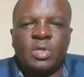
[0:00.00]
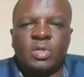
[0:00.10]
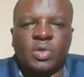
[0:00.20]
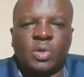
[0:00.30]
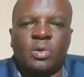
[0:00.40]

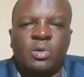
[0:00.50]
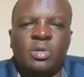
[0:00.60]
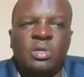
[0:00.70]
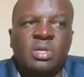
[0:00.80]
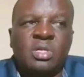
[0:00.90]
So
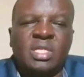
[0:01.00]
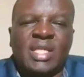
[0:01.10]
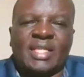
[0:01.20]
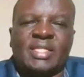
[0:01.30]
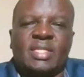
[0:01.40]

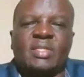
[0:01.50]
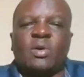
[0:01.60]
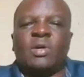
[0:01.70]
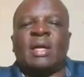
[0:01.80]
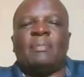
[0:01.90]
that is
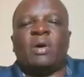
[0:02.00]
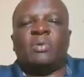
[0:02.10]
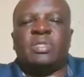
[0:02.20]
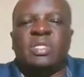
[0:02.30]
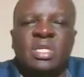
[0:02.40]
all
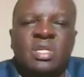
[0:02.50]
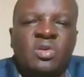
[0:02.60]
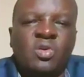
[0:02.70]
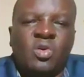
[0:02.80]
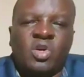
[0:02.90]
about
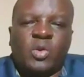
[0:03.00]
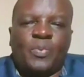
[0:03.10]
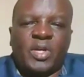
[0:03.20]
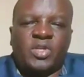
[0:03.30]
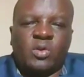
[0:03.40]

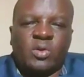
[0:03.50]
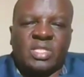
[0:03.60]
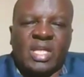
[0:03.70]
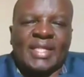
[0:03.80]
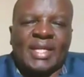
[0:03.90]
occupational
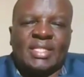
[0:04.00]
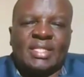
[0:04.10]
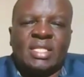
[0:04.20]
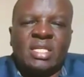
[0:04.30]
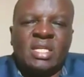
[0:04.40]

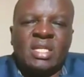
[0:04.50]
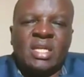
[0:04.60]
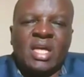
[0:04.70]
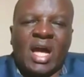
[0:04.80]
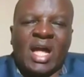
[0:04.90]
standards,
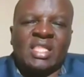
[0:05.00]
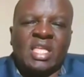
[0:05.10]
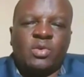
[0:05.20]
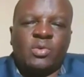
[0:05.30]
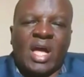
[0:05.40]
and
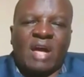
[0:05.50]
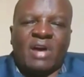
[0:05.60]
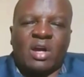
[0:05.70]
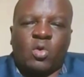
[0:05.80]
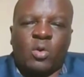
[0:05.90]
you'll have a
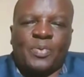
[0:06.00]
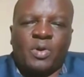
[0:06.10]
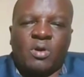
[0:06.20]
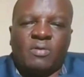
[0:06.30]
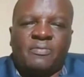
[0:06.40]
copy
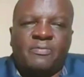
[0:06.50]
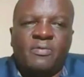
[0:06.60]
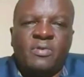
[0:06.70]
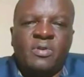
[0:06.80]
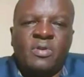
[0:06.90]
of
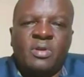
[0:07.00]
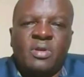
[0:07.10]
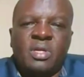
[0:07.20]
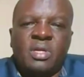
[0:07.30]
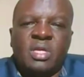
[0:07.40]

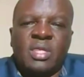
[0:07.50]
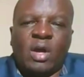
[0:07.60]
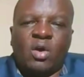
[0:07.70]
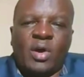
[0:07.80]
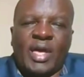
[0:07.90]
the
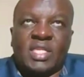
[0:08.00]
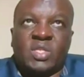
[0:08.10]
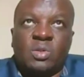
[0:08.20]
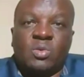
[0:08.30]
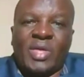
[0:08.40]

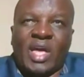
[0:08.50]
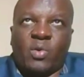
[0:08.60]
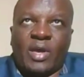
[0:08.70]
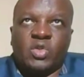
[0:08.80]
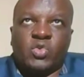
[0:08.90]
OS we are
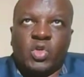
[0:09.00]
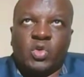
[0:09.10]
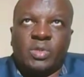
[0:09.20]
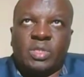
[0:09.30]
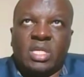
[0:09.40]
going to
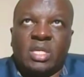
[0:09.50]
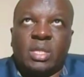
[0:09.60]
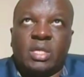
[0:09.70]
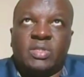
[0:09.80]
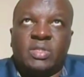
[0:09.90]
use in
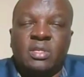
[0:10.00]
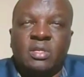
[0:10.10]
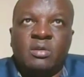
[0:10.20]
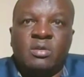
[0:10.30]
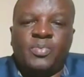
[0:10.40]
this
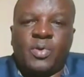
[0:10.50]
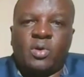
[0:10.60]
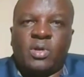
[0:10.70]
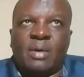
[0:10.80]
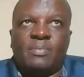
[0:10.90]

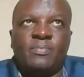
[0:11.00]
program.